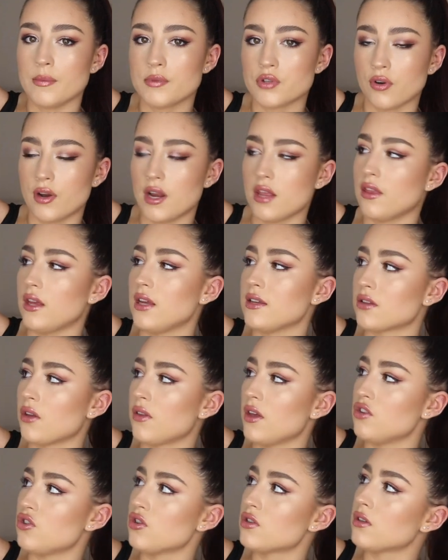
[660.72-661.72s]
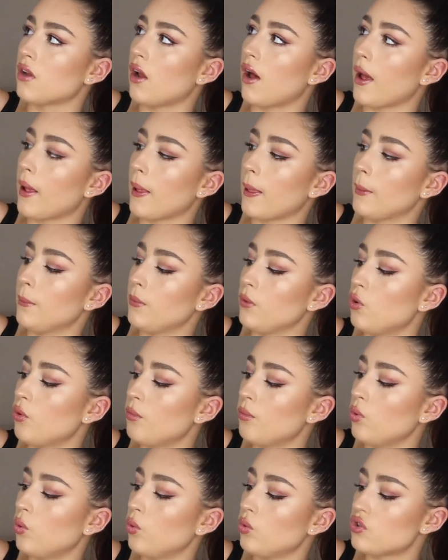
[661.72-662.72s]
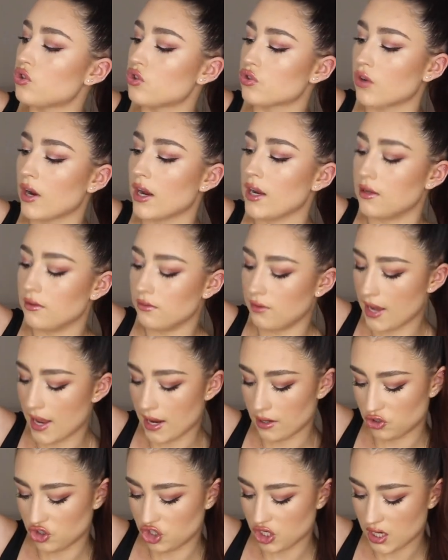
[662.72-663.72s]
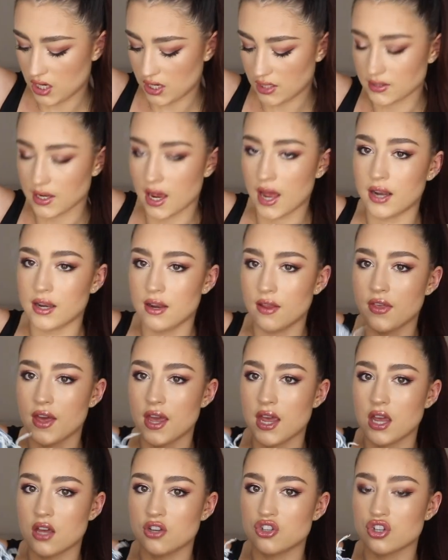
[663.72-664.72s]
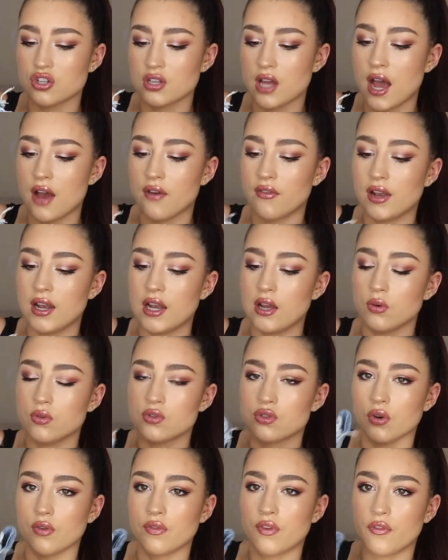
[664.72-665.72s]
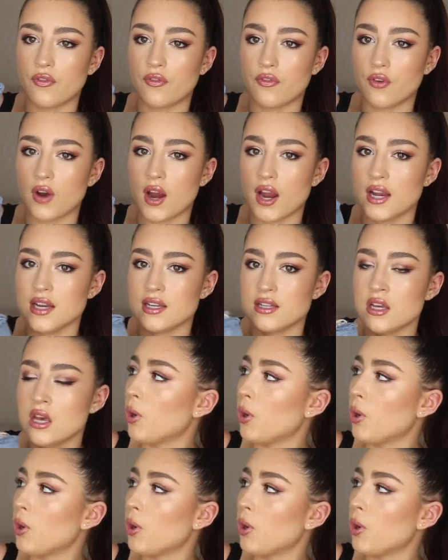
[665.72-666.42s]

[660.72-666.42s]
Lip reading: ripped or anything, so they're just like normal straight leg jeans and they just have a little sort of frayed